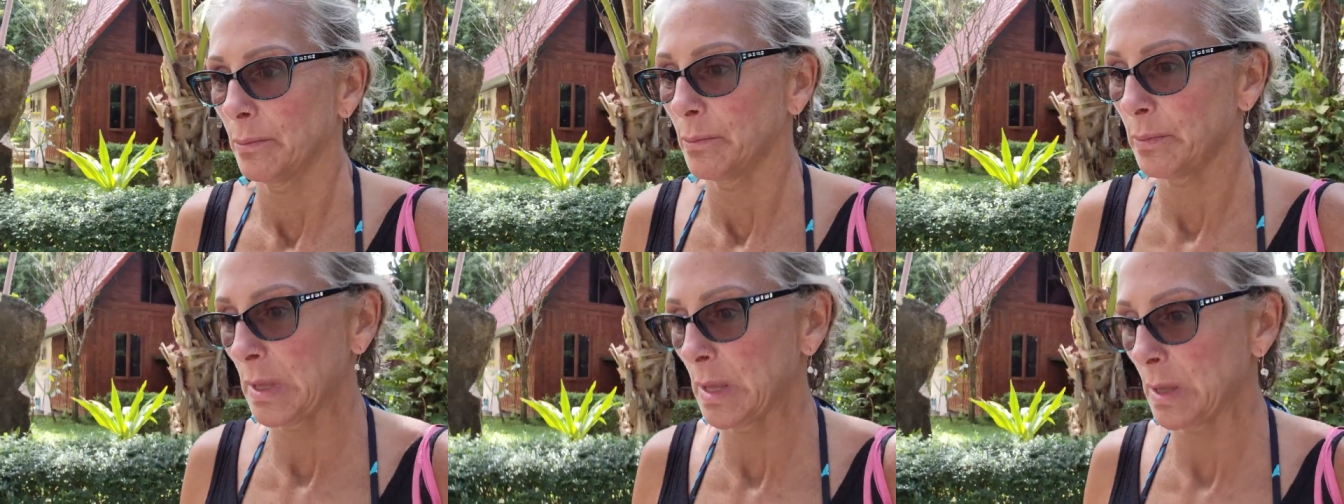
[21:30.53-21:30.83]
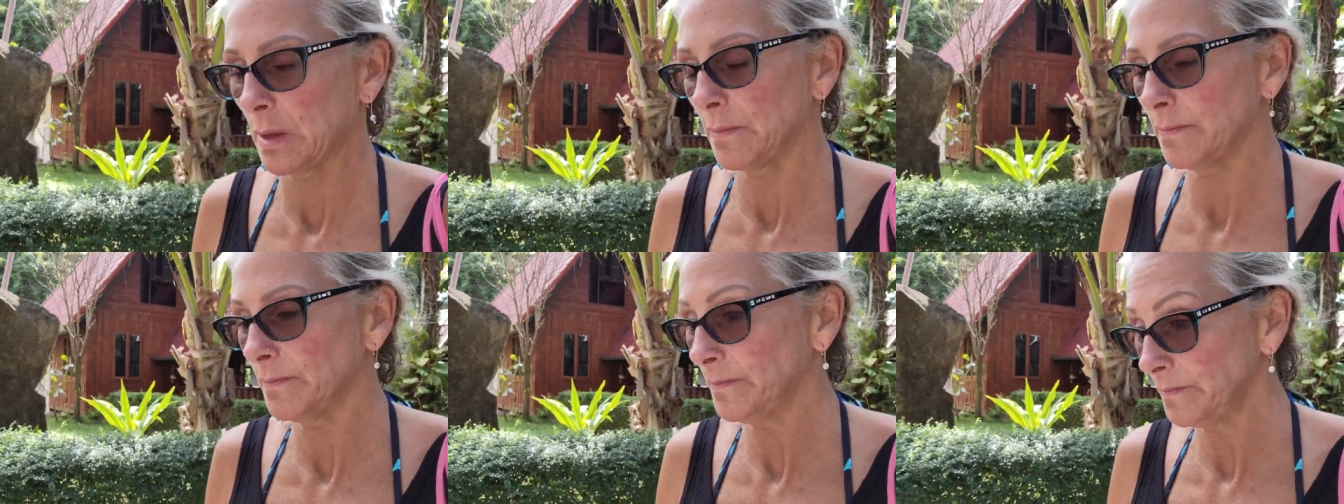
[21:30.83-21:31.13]

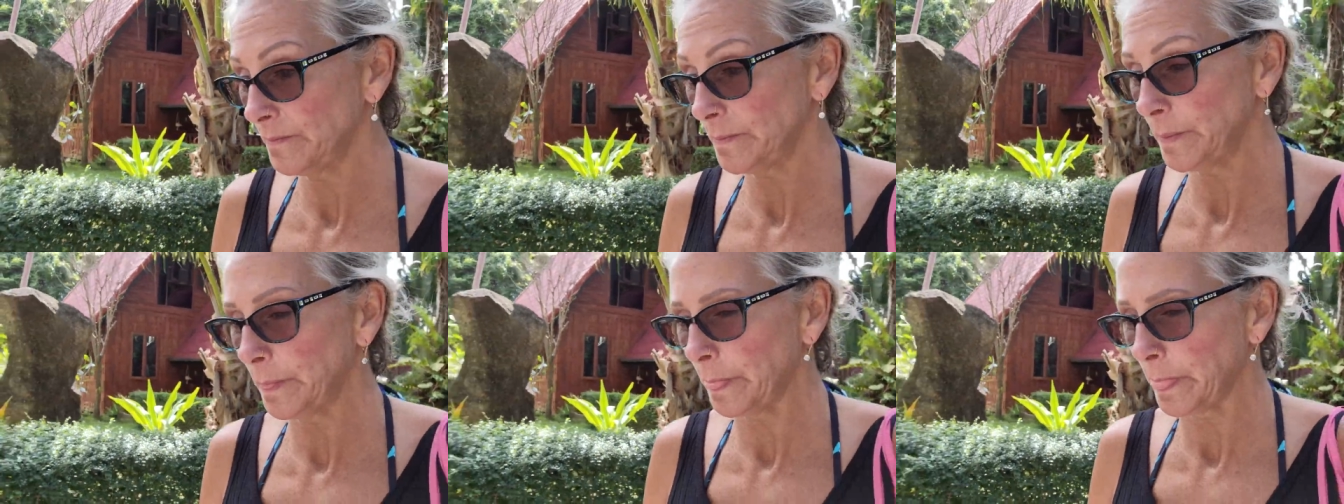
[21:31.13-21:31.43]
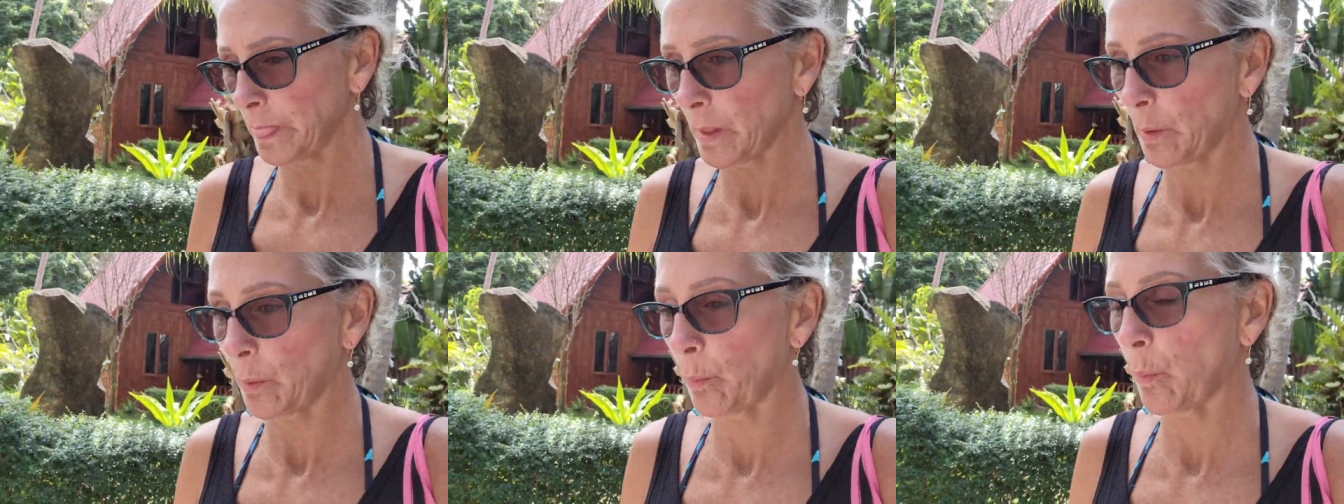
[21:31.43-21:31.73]
being
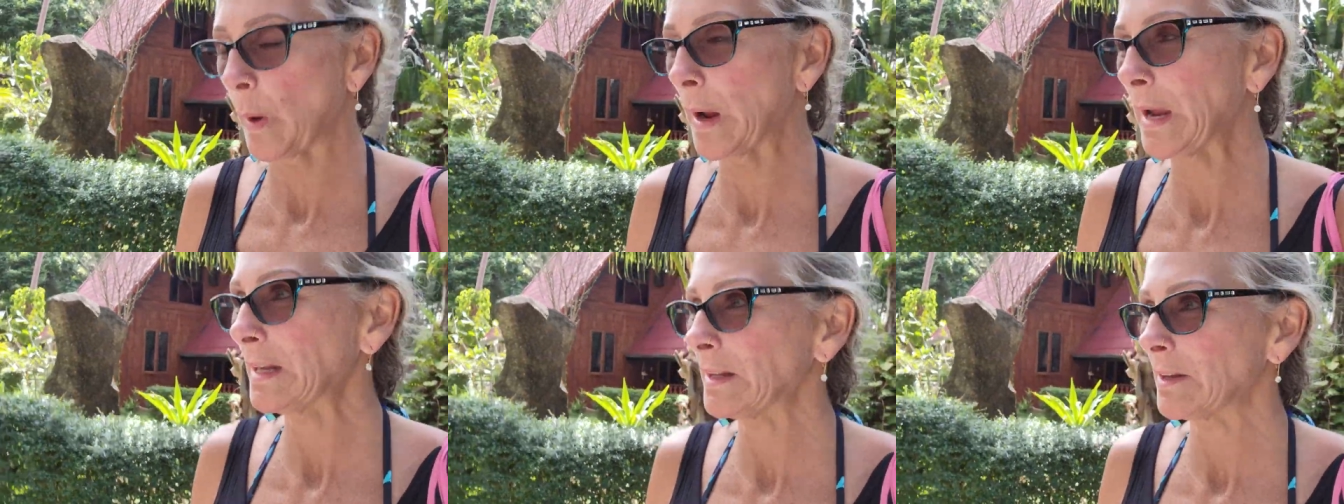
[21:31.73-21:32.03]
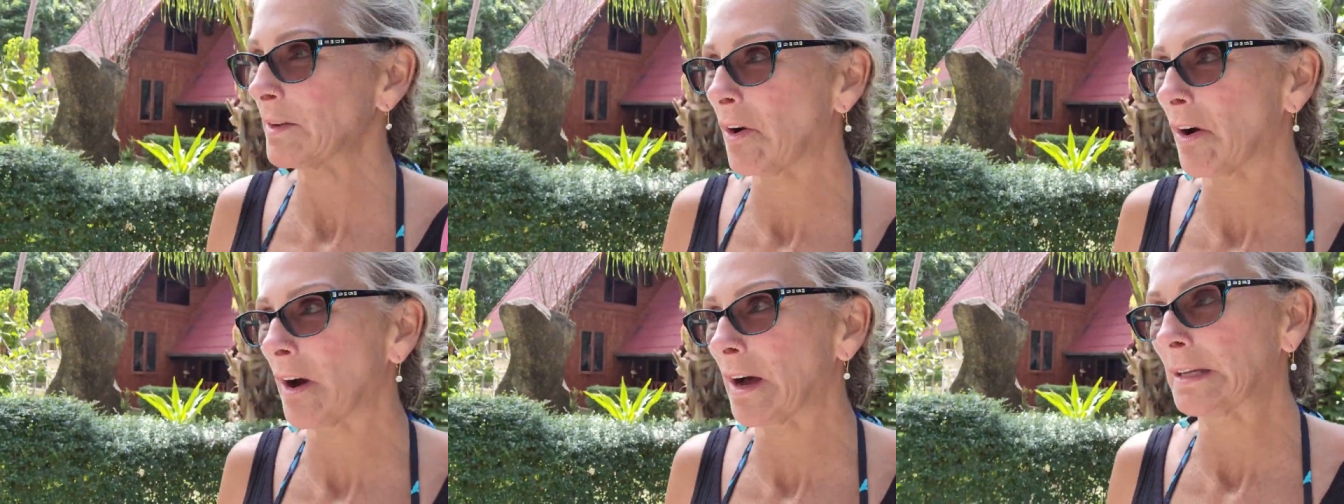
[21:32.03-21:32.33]

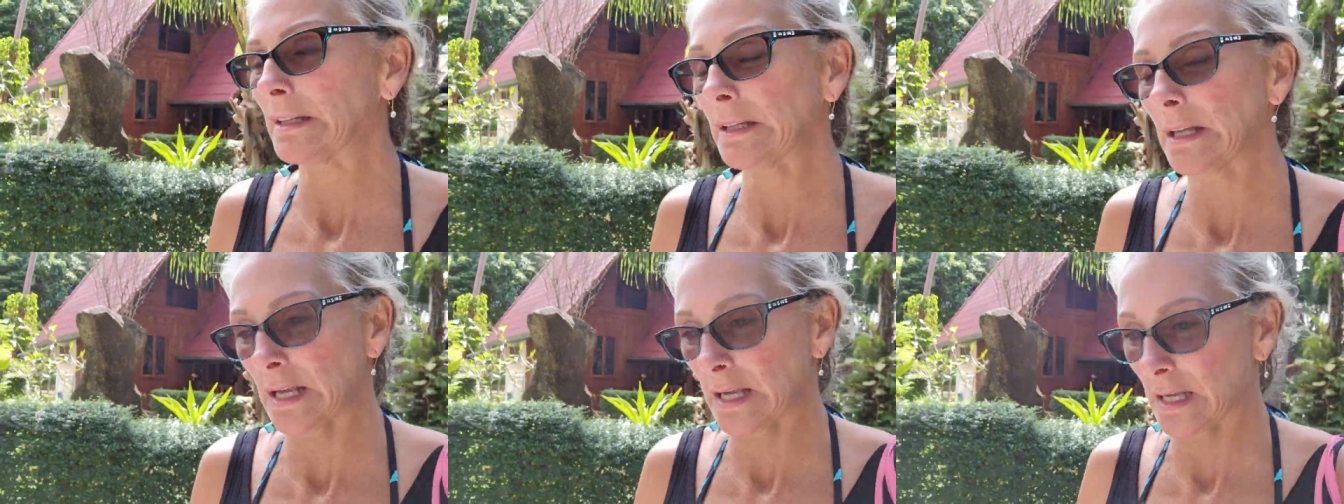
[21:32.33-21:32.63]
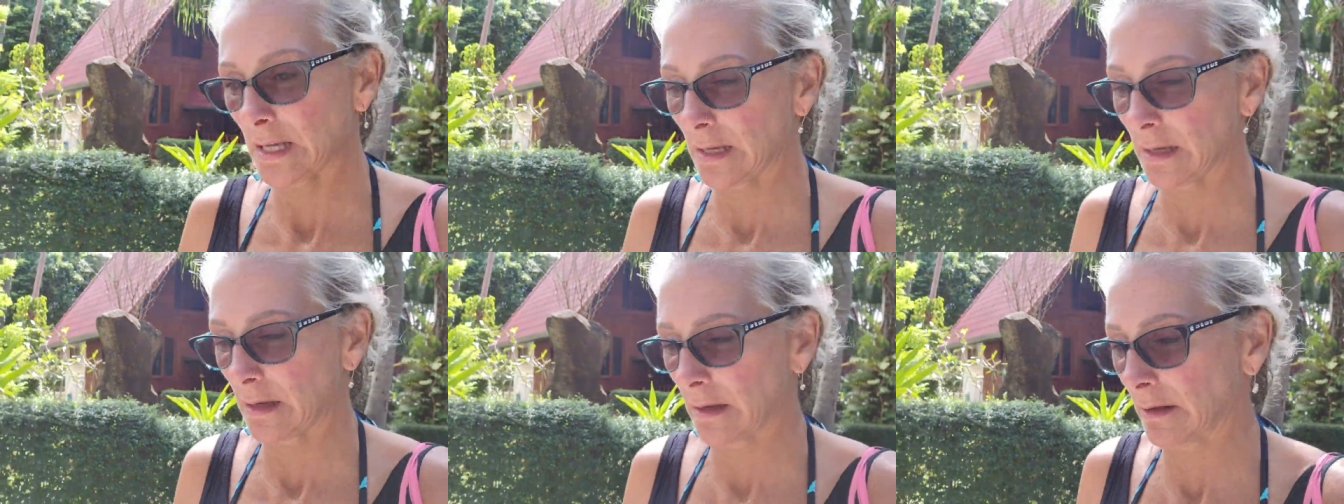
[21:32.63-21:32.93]
waited on
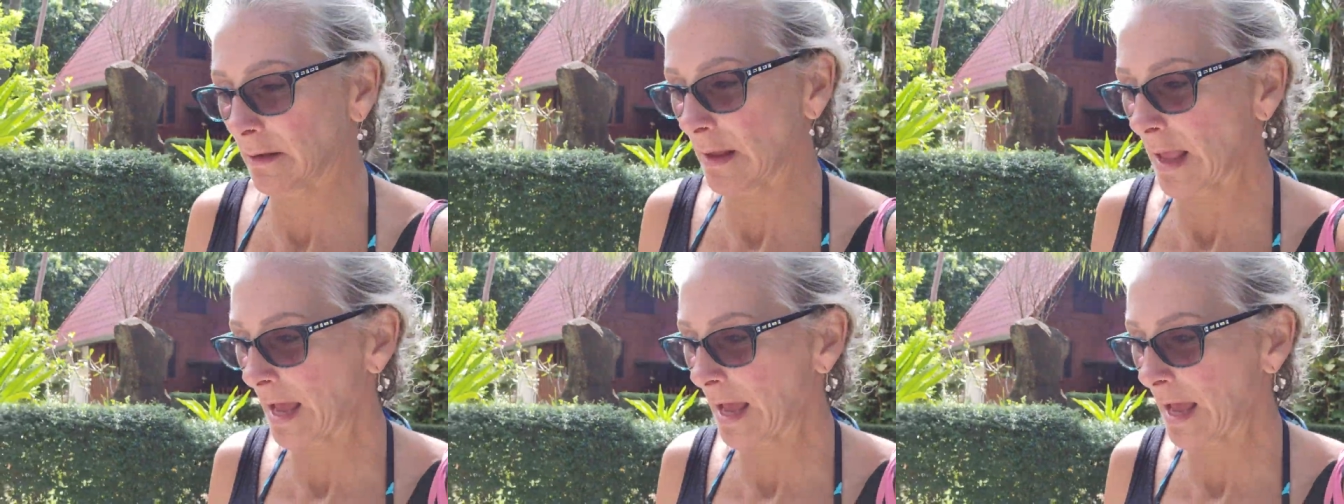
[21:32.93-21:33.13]
and